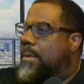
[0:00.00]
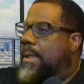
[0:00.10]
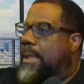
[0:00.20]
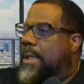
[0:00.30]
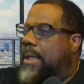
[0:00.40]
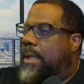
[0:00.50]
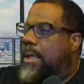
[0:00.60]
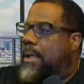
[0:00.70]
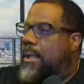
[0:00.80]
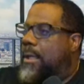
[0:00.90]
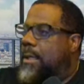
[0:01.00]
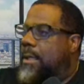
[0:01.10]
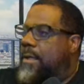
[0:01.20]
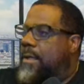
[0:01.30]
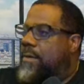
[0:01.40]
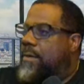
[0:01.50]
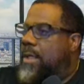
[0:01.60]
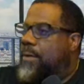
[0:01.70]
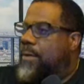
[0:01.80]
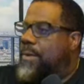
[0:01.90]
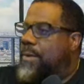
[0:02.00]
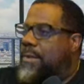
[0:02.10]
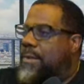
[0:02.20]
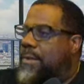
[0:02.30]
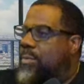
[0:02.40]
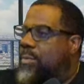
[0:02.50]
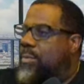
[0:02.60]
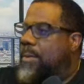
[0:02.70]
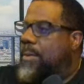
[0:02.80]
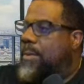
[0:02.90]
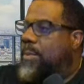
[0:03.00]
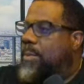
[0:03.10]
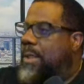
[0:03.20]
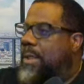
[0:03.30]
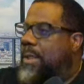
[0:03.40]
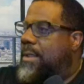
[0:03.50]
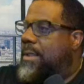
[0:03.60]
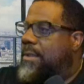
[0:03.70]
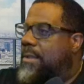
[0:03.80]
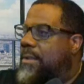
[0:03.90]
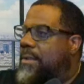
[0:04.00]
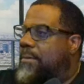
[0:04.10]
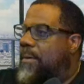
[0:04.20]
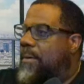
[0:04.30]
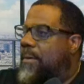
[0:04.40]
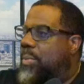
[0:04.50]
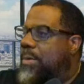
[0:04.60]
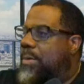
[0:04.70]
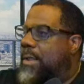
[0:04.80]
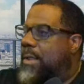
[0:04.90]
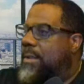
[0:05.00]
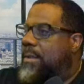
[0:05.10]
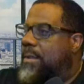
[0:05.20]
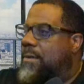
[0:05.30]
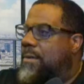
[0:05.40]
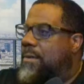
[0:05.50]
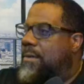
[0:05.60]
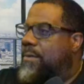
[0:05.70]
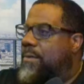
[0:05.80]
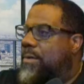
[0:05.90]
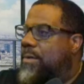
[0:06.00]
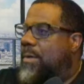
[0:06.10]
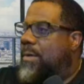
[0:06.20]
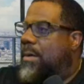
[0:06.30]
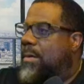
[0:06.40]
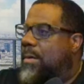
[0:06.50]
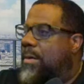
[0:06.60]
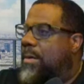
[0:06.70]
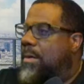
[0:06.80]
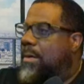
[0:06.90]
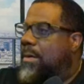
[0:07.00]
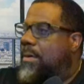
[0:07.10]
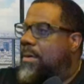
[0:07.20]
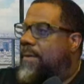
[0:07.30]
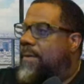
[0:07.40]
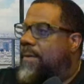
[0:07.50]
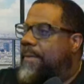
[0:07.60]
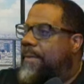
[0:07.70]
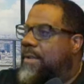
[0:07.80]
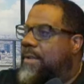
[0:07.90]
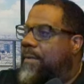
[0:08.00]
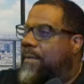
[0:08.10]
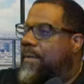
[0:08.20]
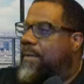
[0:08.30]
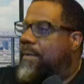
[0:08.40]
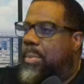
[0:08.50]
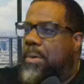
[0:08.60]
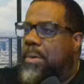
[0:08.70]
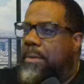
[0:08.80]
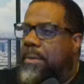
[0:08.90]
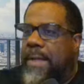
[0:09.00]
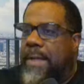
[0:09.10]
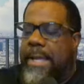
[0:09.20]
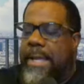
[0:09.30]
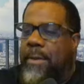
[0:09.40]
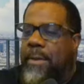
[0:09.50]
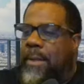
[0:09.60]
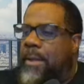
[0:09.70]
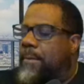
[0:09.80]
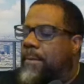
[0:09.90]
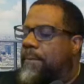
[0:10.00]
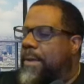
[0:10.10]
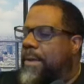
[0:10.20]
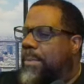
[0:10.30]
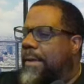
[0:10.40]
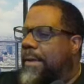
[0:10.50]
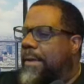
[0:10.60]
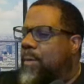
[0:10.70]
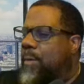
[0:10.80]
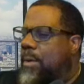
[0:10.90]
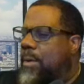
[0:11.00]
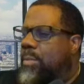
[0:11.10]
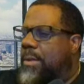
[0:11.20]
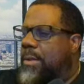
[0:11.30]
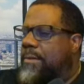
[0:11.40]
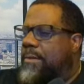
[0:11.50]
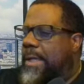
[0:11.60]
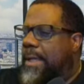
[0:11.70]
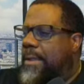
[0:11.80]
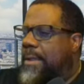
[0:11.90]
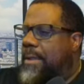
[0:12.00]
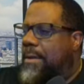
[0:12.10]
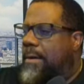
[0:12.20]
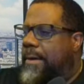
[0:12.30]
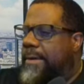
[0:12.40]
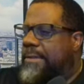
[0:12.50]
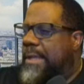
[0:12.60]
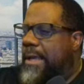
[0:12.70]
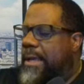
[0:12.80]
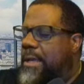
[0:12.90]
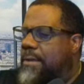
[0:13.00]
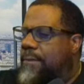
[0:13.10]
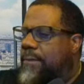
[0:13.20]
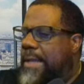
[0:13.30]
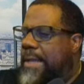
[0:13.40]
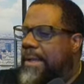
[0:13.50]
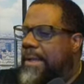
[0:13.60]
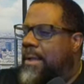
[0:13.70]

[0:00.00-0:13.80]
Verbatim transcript: And I guess the next resistance point would be this zero point zero zero five seven at a zero point five fib level. But looks like the R S I is flat